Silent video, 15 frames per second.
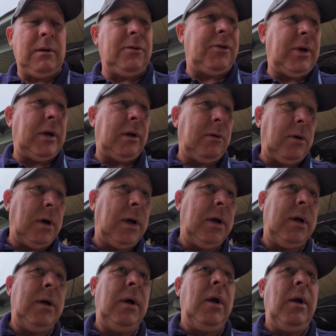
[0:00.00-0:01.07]
So
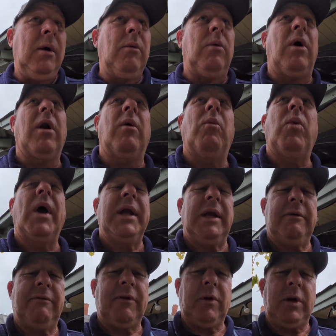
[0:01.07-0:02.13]
while I'm
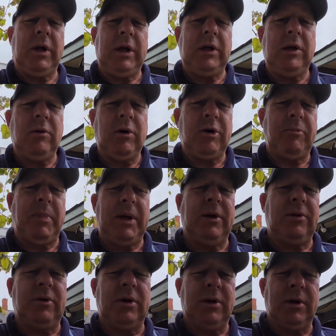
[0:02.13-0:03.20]
waiting for the USB
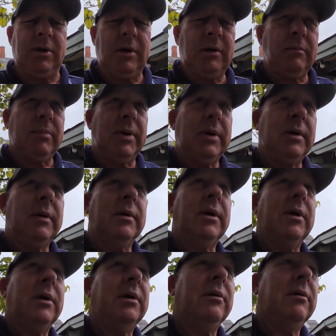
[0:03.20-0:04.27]
to turn up,
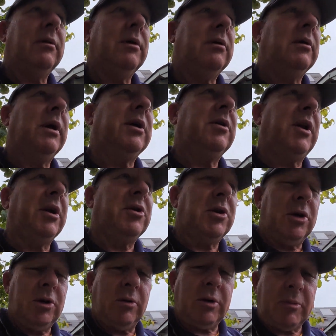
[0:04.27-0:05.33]
the
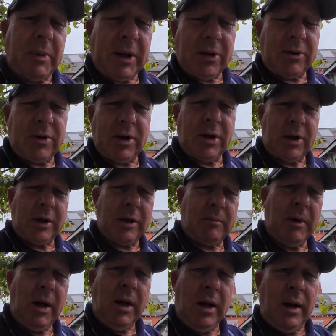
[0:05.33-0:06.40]
extension USB to turn up,
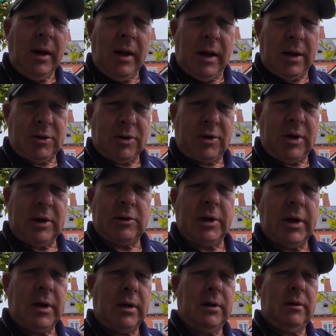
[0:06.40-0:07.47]
I'll just tell
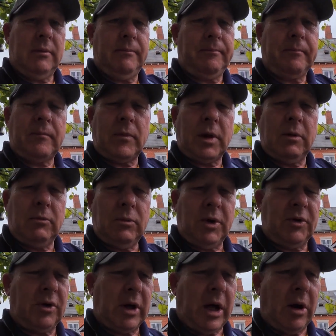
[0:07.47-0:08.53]
you,
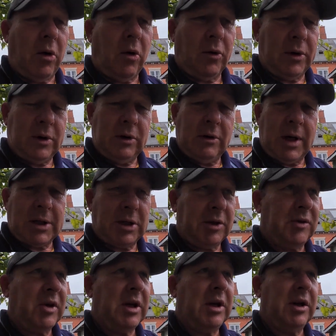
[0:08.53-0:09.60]
once I get on and you actually
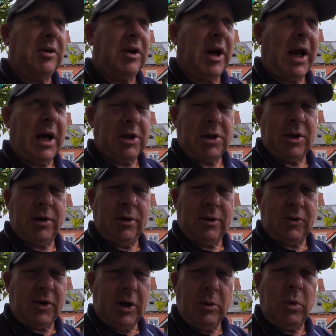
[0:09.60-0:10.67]
see this in action
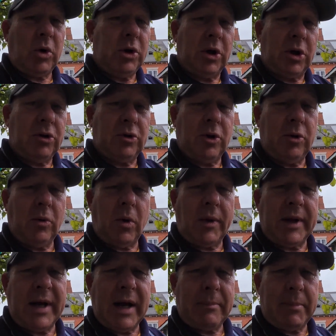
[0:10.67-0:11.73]
and see what you can do on
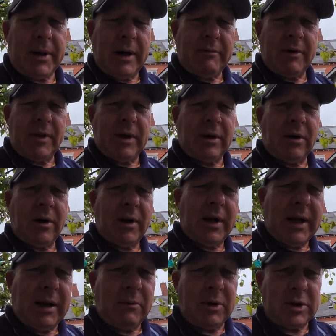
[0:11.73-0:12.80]
the app and everything like
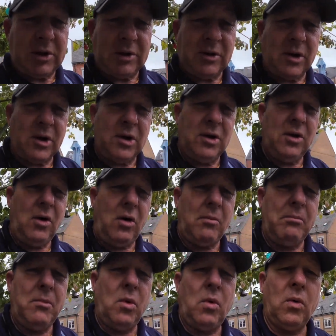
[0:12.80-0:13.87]
that, which is a
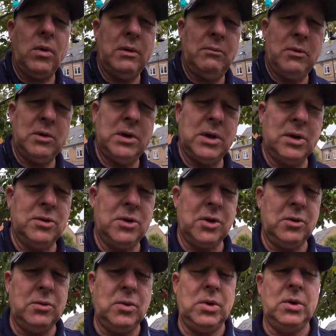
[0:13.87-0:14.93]
lot more than what you can
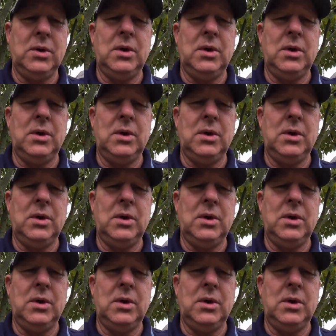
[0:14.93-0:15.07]
do